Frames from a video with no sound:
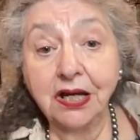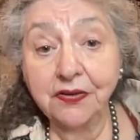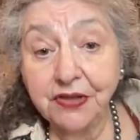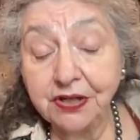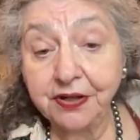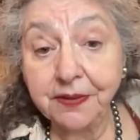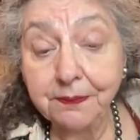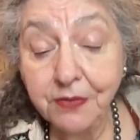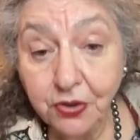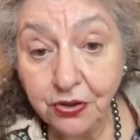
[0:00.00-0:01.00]
there
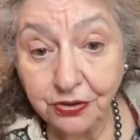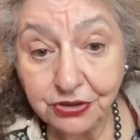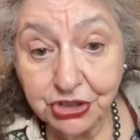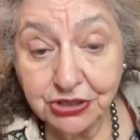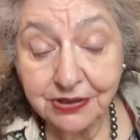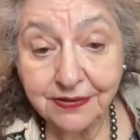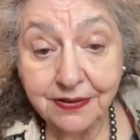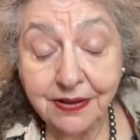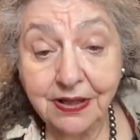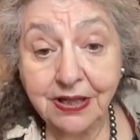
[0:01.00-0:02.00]
emerged
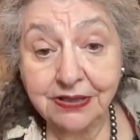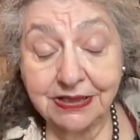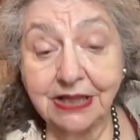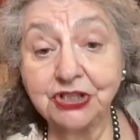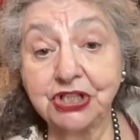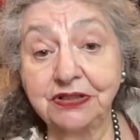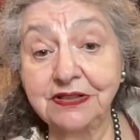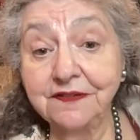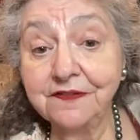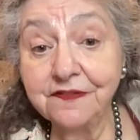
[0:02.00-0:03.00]
such a
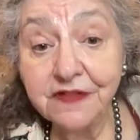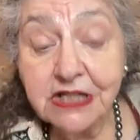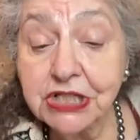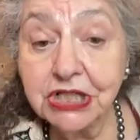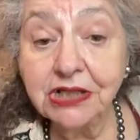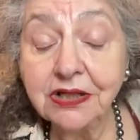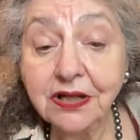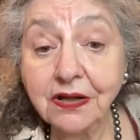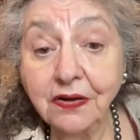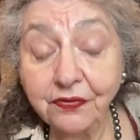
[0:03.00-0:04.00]
division
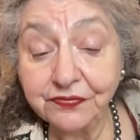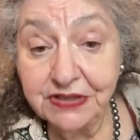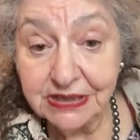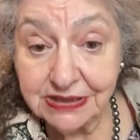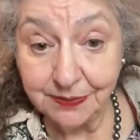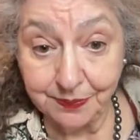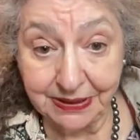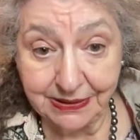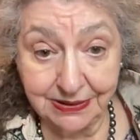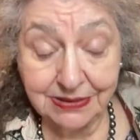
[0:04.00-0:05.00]
of
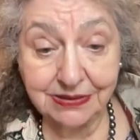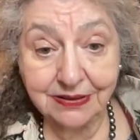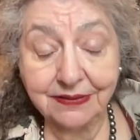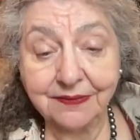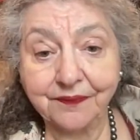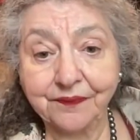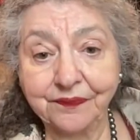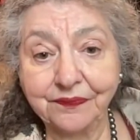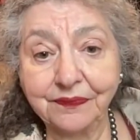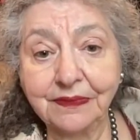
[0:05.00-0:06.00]
disciplines
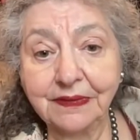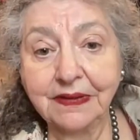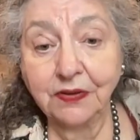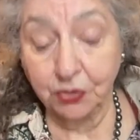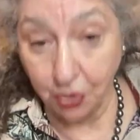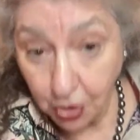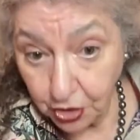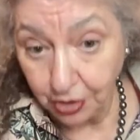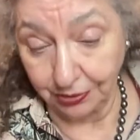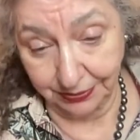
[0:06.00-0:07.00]

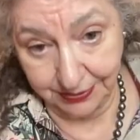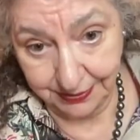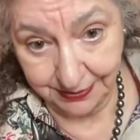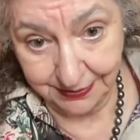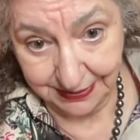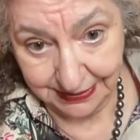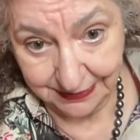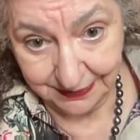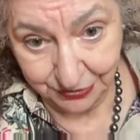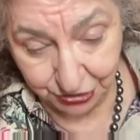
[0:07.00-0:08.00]
called
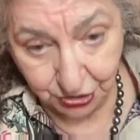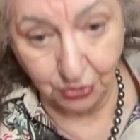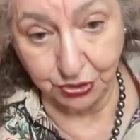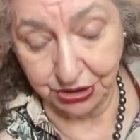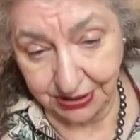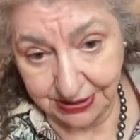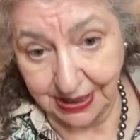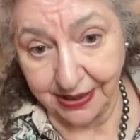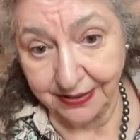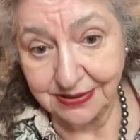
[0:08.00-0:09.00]
social
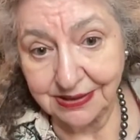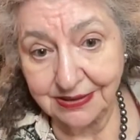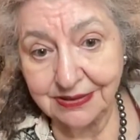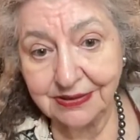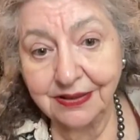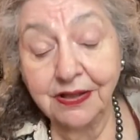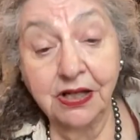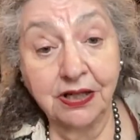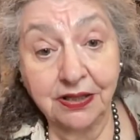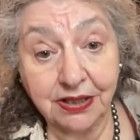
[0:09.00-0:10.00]
sciences,
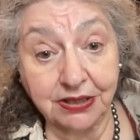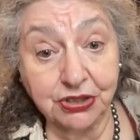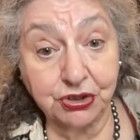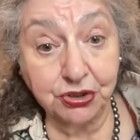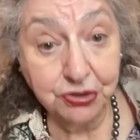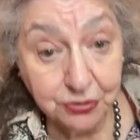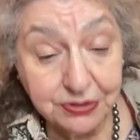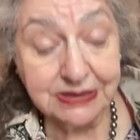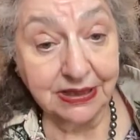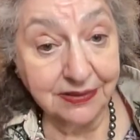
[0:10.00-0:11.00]
that is,
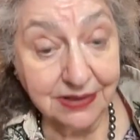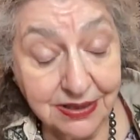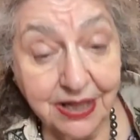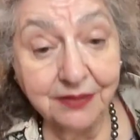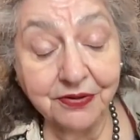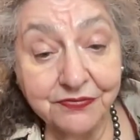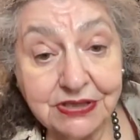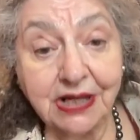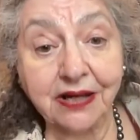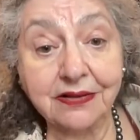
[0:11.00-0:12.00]
using the name of
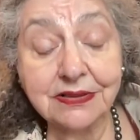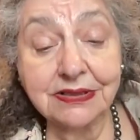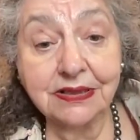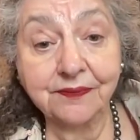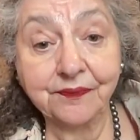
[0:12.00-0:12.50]
science,